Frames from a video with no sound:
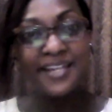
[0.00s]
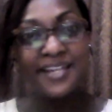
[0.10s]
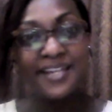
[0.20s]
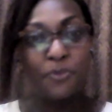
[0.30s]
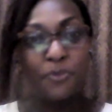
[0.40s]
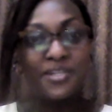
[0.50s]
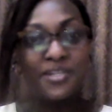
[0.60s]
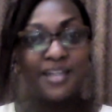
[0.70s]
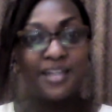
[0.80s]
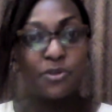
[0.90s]
That is the
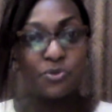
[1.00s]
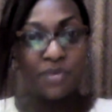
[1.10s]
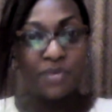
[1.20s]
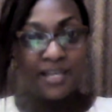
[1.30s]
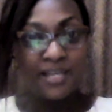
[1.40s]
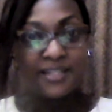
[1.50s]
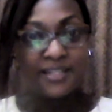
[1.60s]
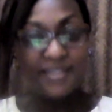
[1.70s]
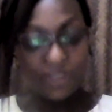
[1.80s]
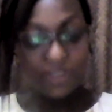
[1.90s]
point now you
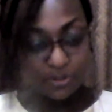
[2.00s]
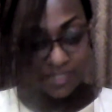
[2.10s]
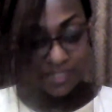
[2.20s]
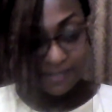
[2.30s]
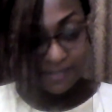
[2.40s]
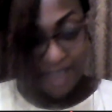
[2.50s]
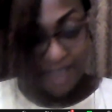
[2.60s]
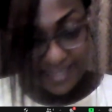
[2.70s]
say to yourself,